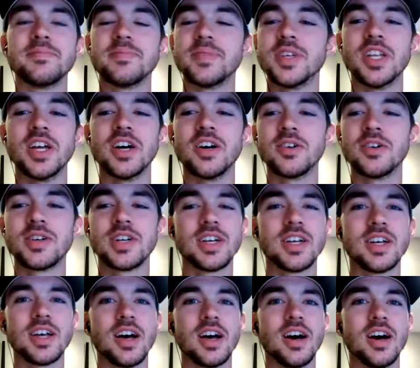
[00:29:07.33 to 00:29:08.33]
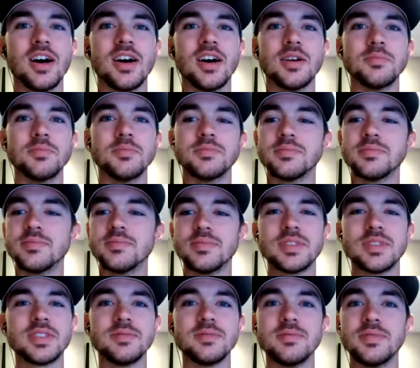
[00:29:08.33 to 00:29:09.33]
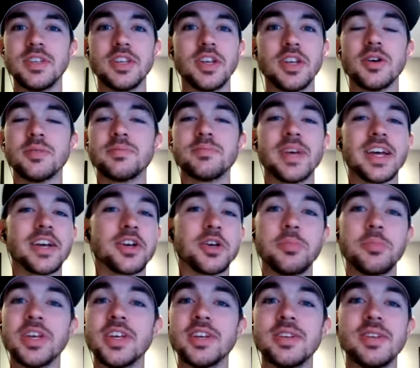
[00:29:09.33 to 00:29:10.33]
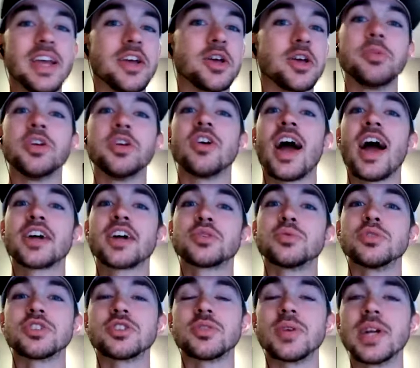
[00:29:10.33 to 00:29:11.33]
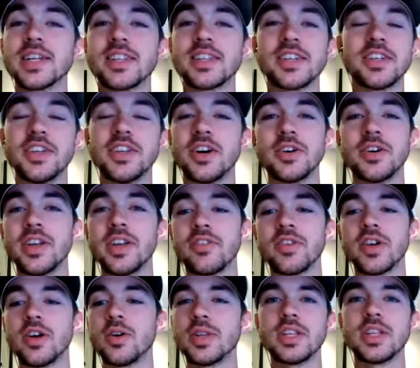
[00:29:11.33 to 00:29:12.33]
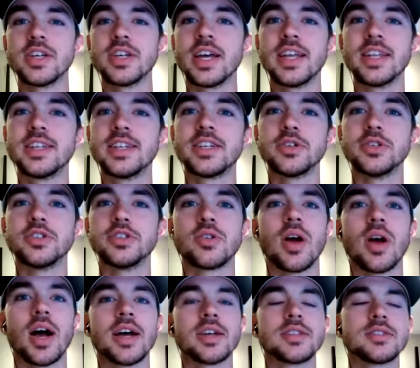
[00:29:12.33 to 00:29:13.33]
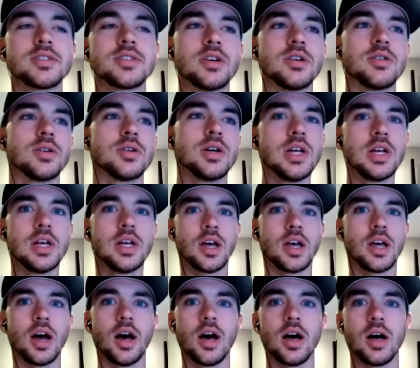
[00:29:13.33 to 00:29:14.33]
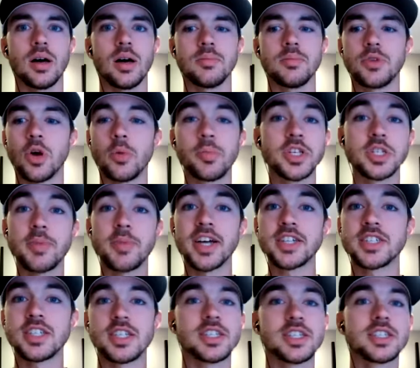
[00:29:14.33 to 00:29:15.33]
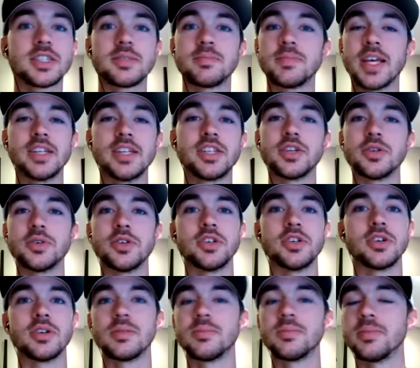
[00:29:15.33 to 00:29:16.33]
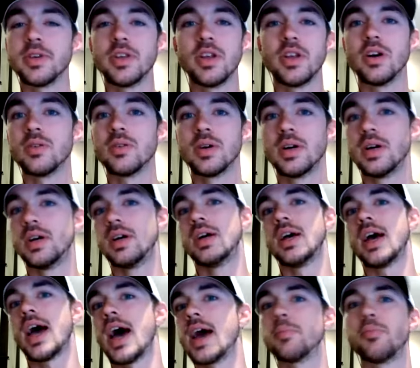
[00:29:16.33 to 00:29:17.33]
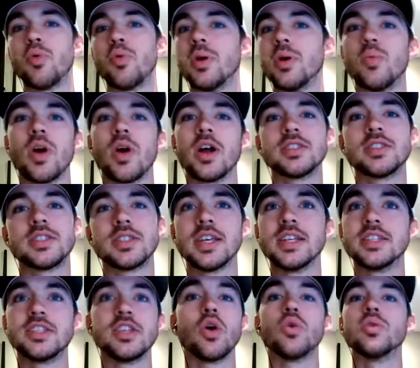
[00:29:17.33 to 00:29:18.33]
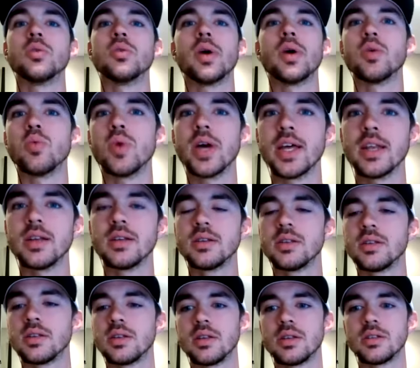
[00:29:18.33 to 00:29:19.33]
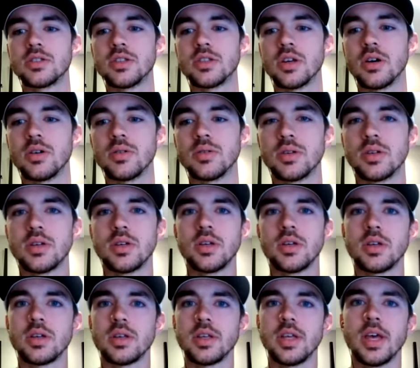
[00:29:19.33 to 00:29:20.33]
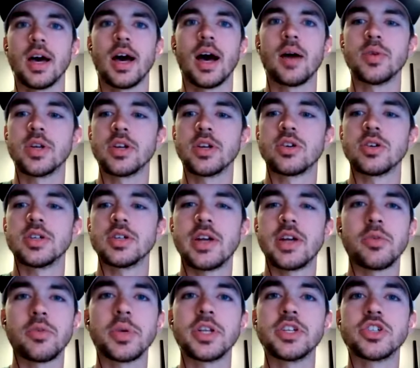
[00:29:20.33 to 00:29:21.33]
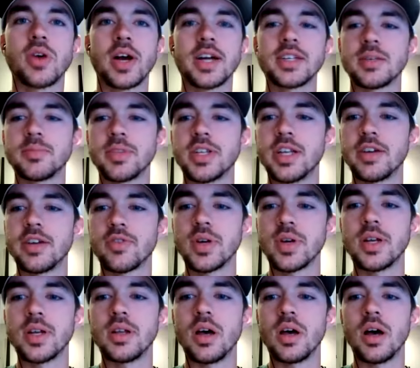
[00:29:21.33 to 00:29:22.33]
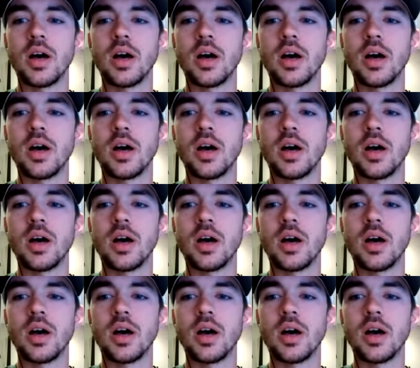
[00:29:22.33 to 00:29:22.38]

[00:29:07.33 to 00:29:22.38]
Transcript: You know, um, you know it could be it could be your actual strength. You know, you never know until you try. So um, don't be a specialist until you're you know at a point where it's it's the only way to win. So yeah, I would encourage everybody to try something different.